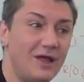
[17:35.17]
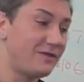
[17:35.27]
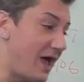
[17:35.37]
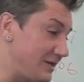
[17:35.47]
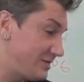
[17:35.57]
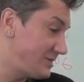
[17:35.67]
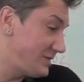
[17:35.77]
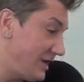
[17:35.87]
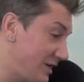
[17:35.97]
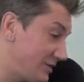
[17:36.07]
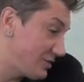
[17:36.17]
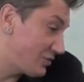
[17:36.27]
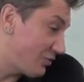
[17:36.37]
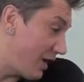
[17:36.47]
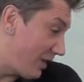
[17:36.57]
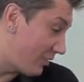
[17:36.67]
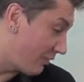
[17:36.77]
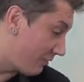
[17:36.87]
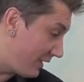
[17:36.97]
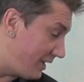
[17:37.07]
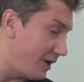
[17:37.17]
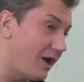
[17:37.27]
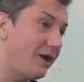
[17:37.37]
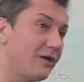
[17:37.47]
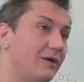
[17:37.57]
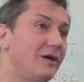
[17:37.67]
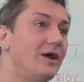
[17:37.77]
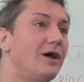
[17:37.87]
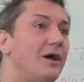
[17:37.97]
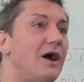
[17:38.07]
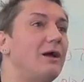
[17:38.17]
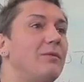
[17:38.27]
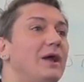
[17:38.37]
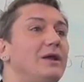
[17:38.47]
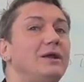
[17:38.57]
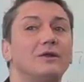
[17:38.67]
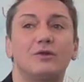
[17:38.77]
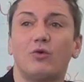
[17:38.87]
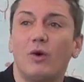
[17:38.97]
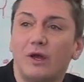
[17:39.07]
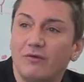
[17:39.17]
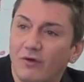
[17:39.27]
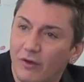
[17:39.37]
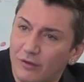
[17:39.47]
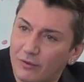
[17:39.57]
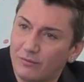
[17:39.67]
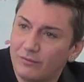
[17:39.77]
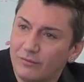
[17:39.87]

That stick straight Korean hair, I might need the 20 volume